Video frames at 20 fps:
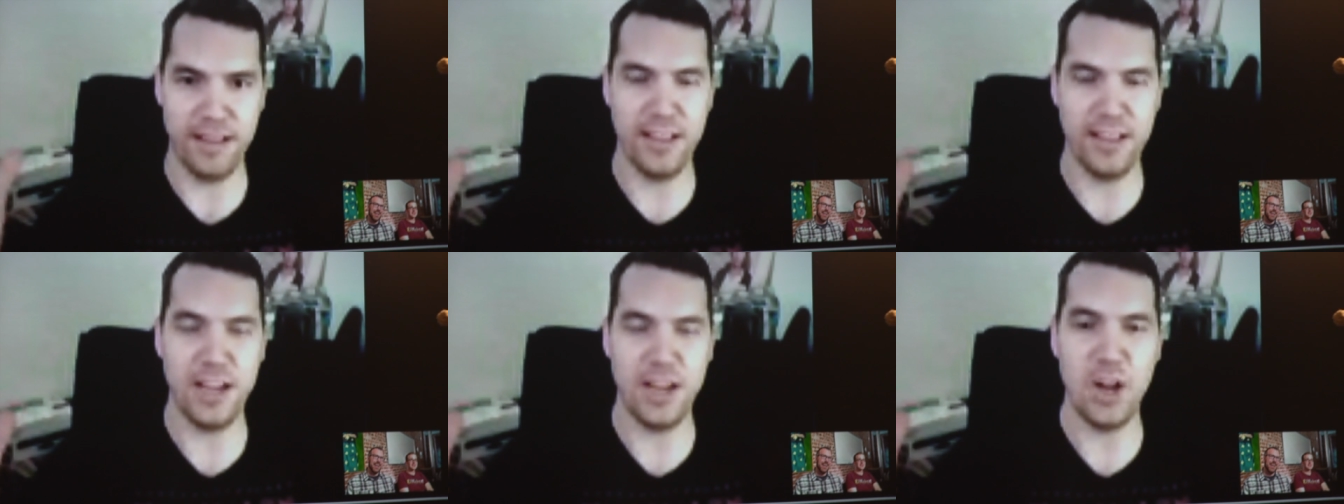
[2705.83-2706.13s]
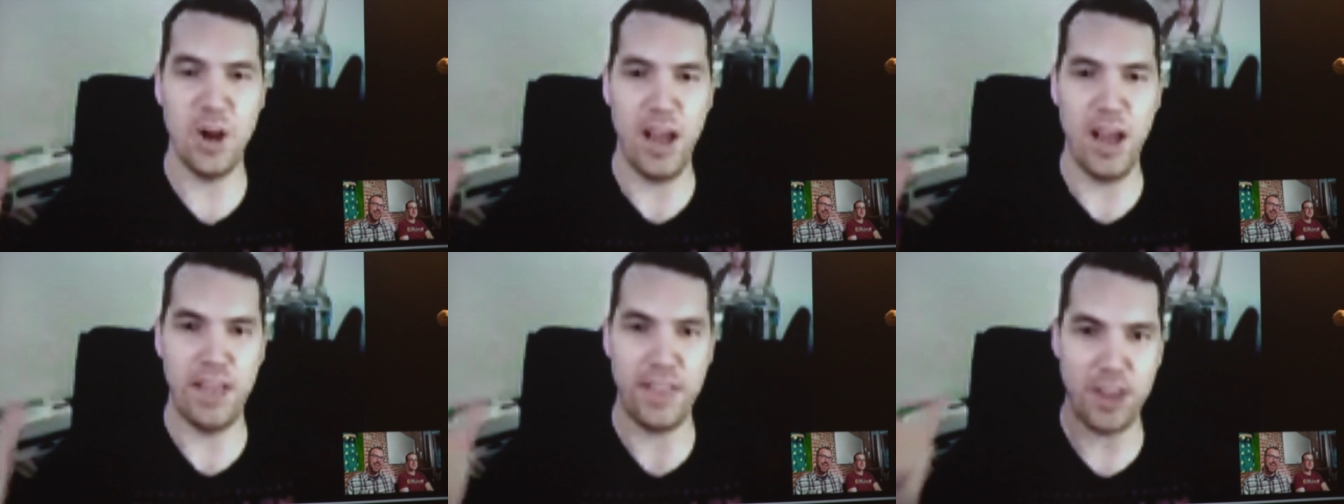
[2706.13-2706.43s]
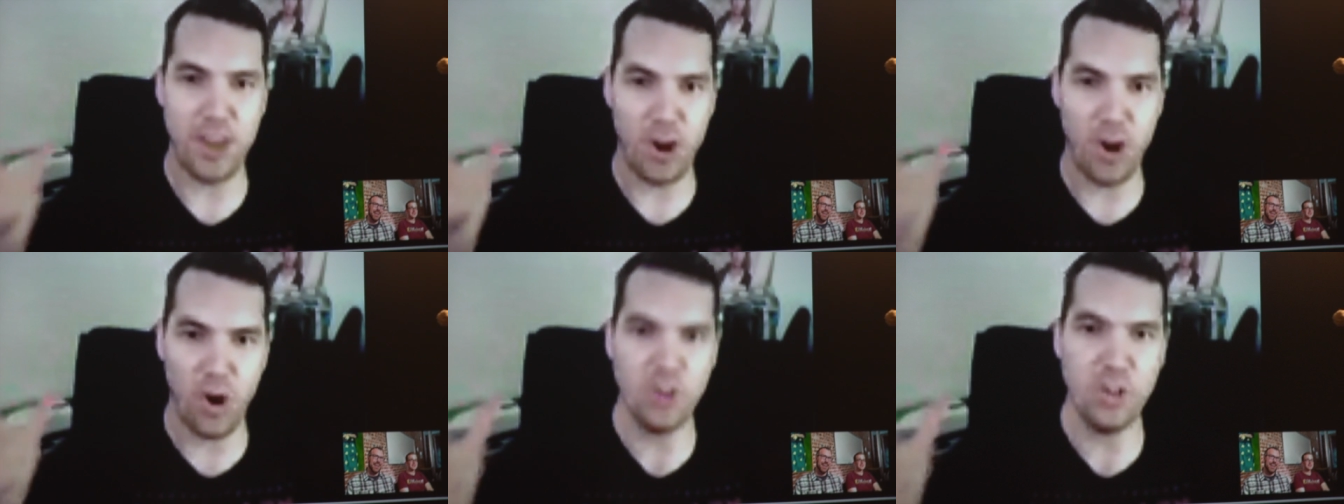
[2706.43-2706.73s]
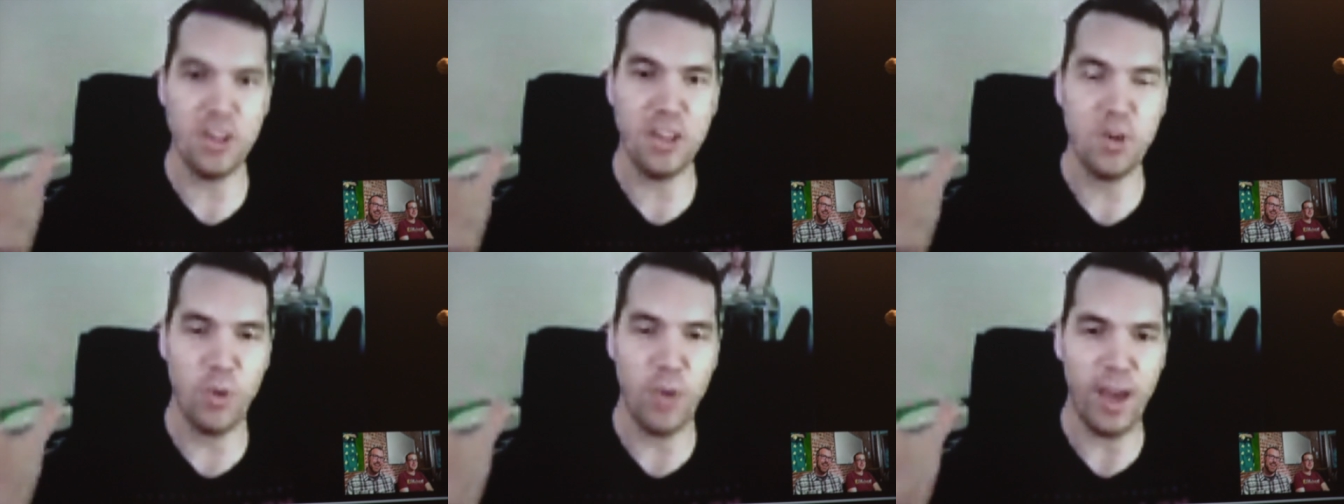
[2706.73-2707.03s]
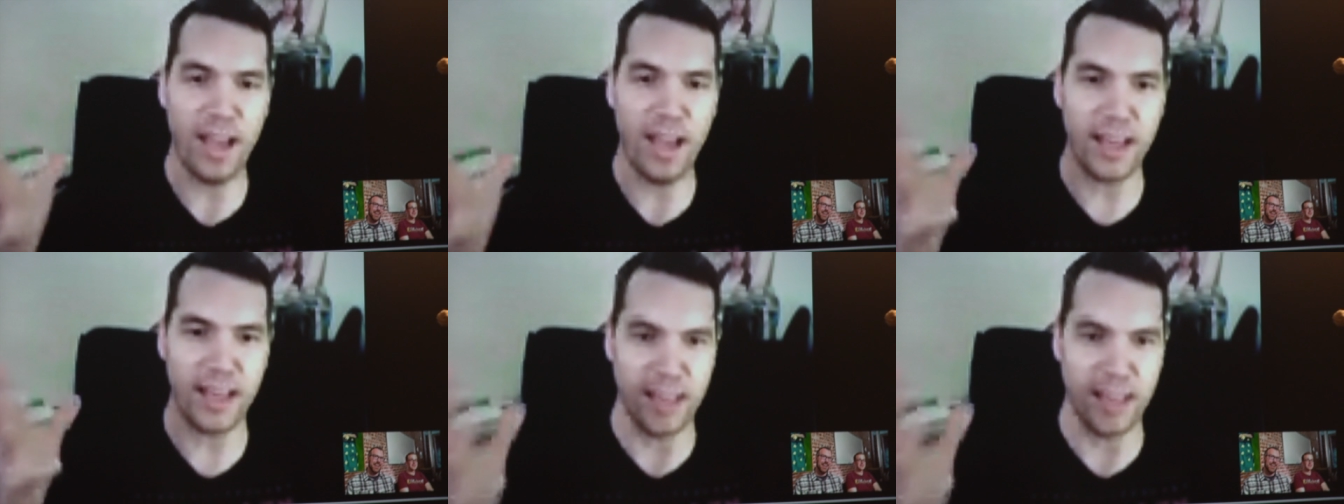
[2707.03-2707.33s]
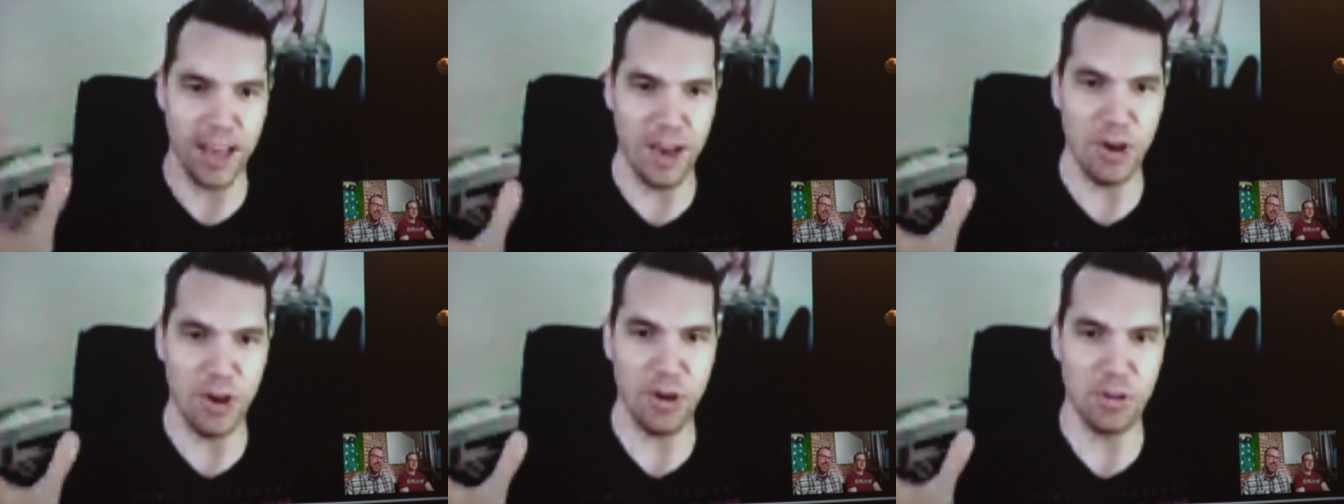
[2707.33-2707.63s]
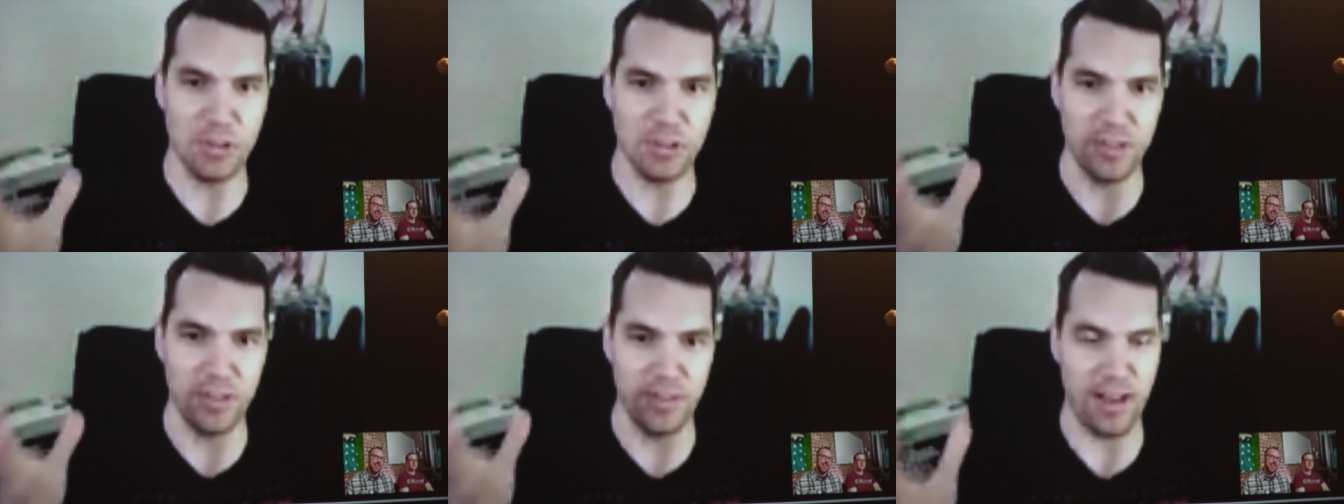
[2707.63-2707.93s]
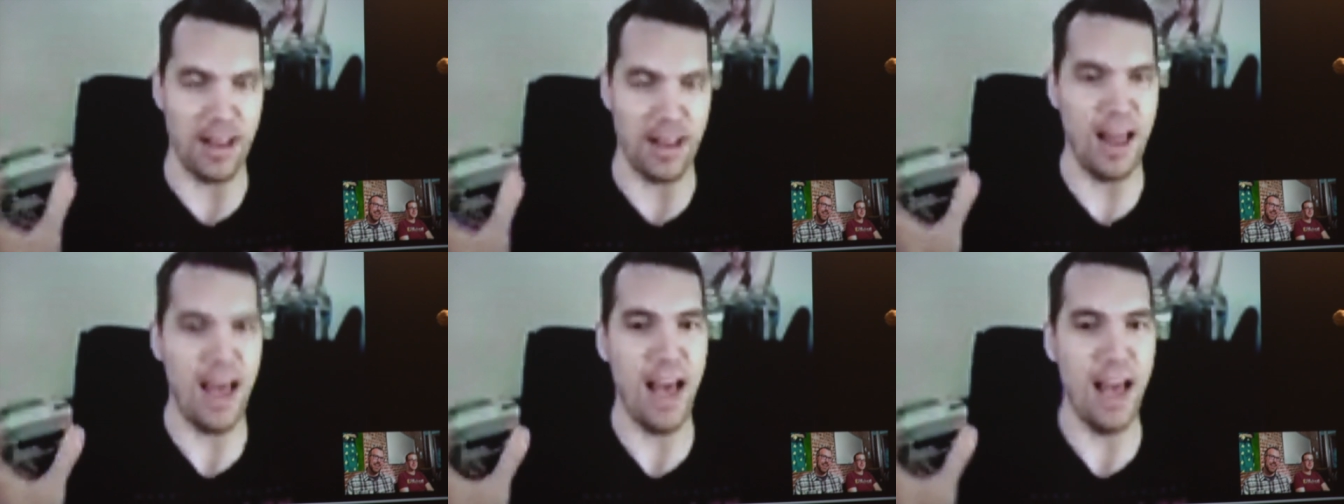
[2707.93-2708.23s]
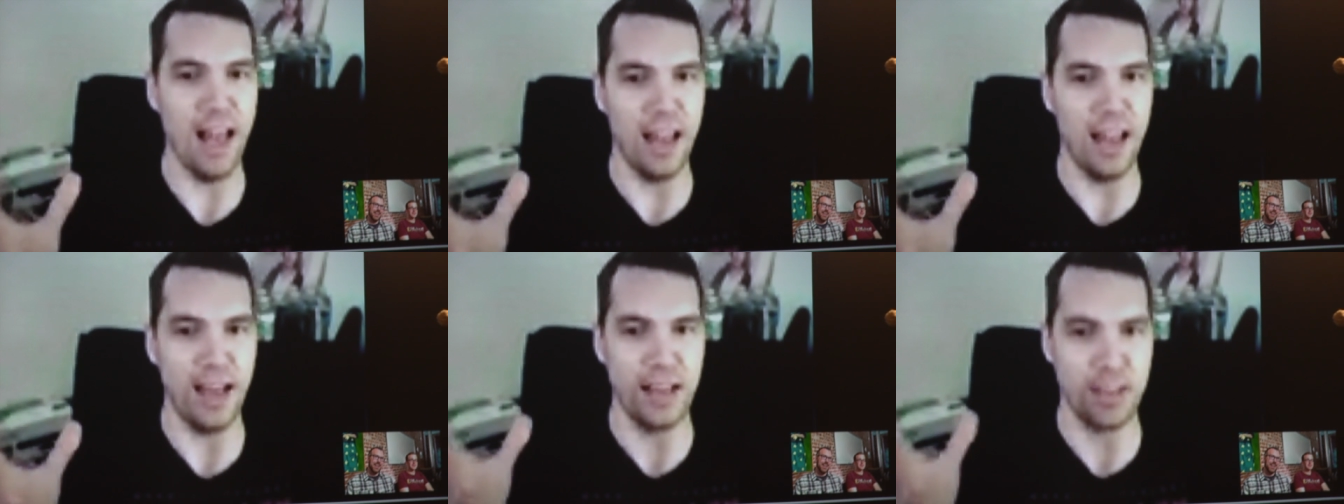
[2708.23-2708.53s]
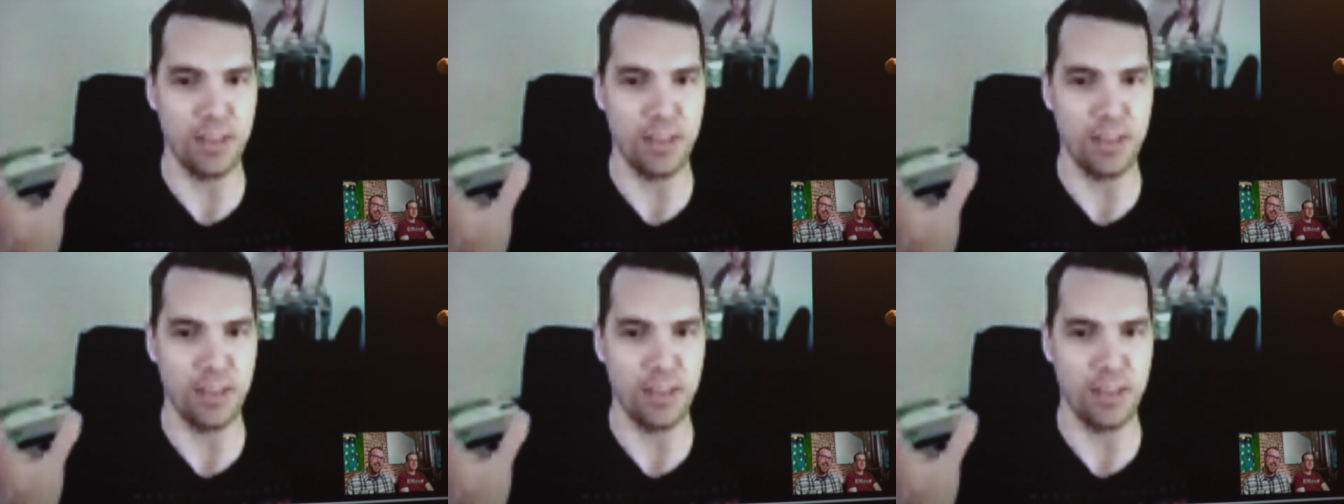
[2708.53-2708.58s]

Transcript: You know, and the only way to go to Valhalla